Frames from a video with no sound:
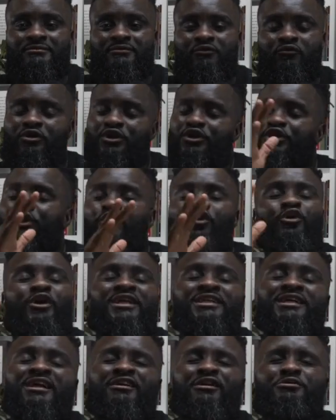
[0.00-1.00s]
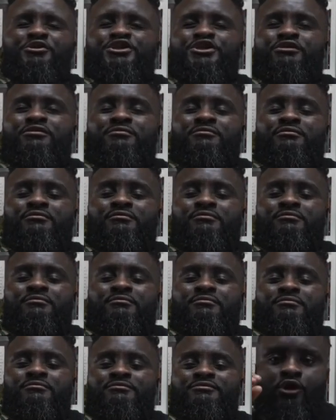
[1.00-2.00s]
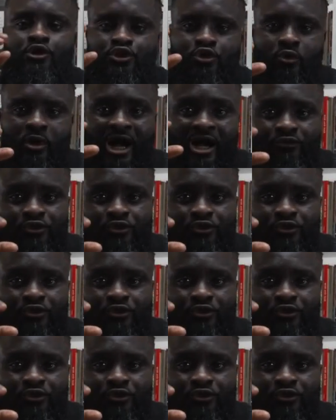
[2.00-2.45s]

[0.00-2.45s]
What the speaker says: with no interruption. So, how